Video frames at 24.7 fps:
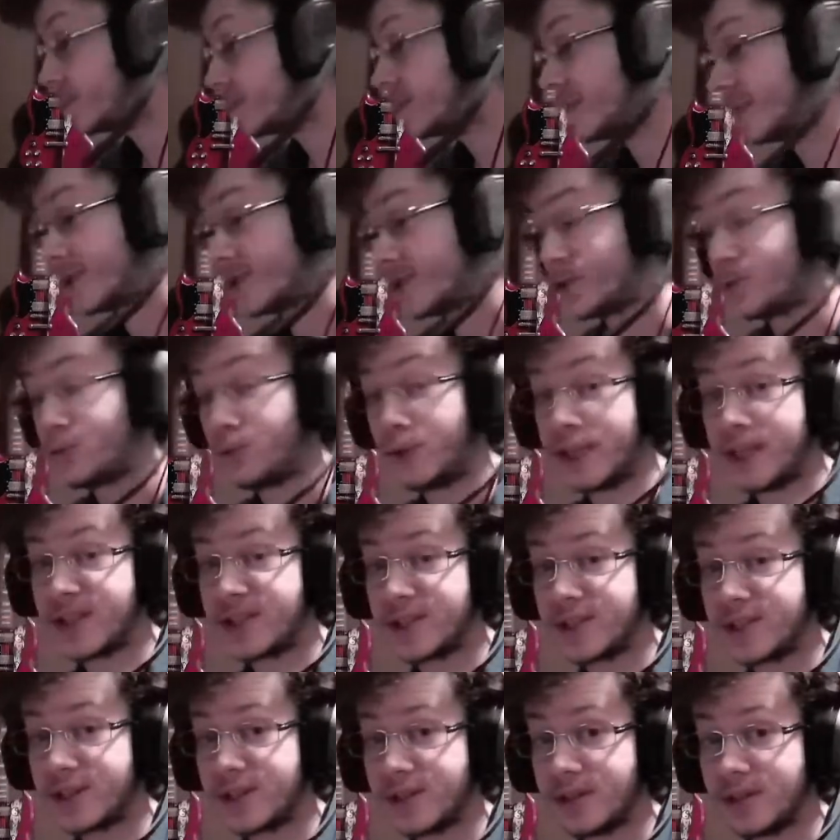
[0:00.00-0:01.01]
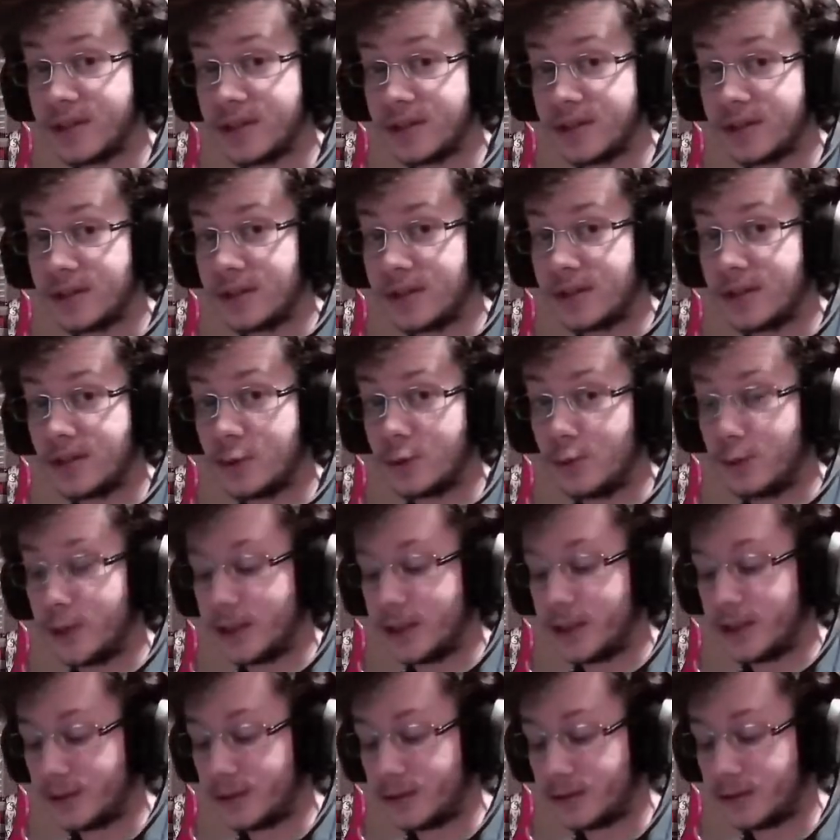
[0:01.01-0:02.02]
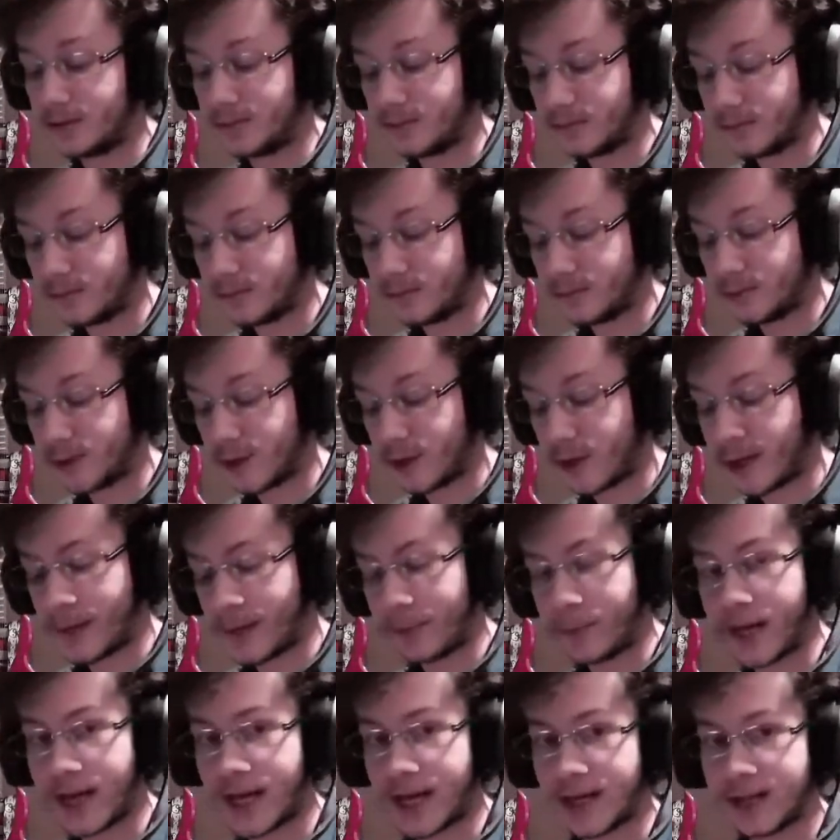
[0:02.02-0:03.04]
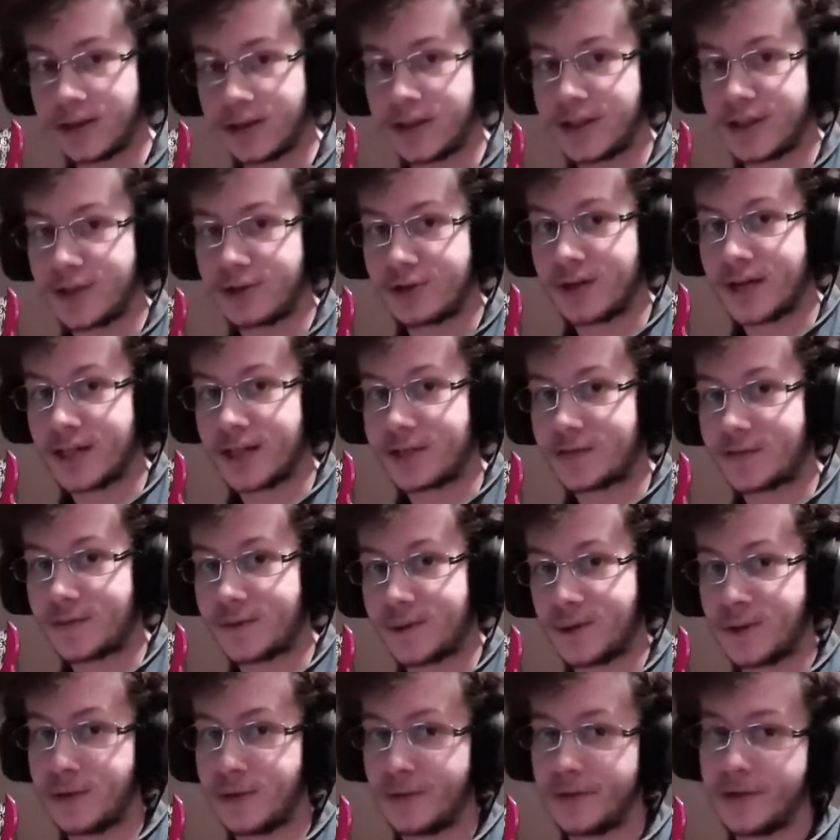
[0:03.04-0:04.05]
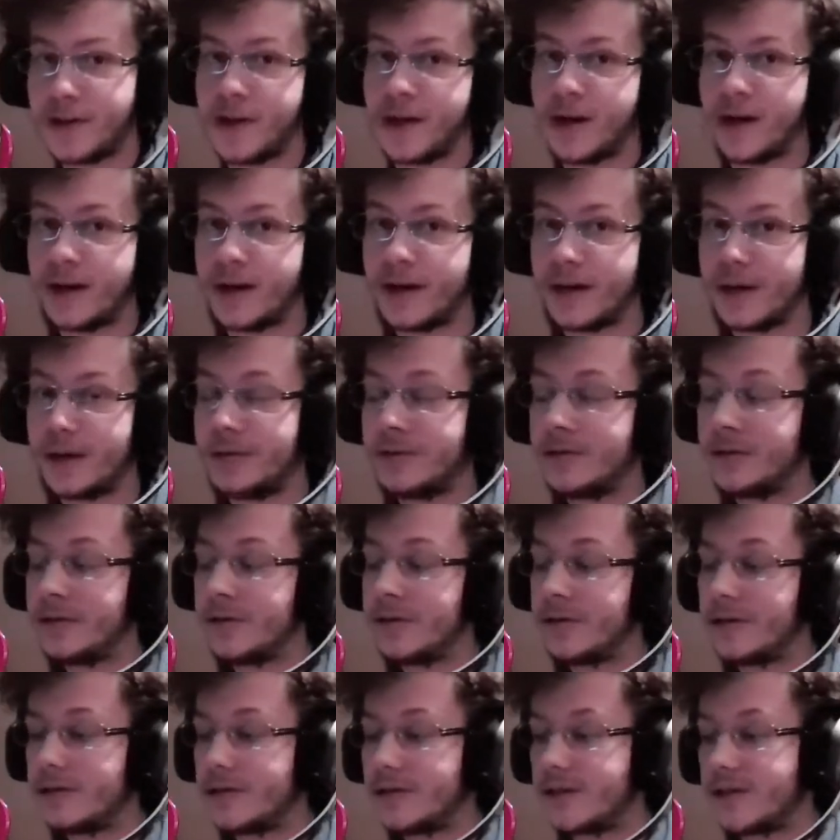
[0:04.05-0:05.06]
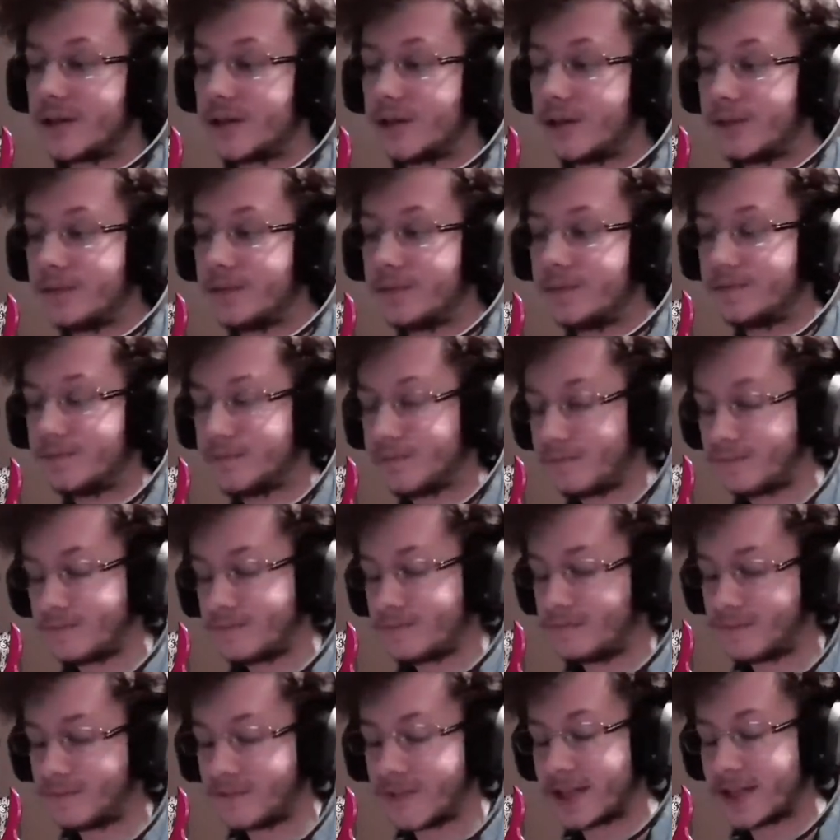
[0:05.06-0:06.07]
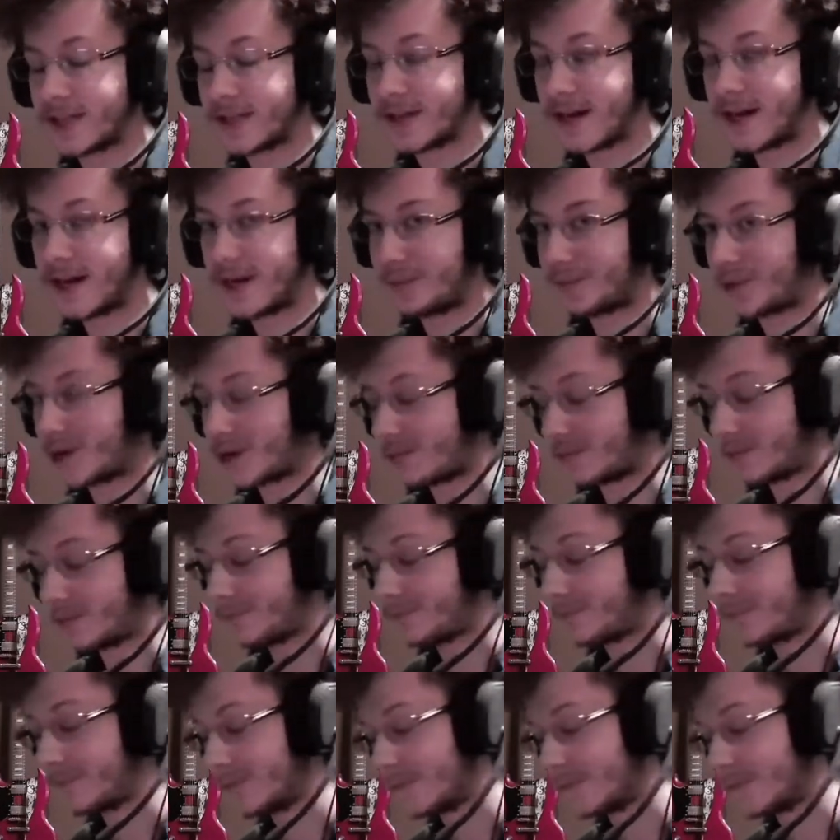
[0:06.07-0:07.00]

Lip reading: Switch will automatically transfer through the audio. So that's not a problem.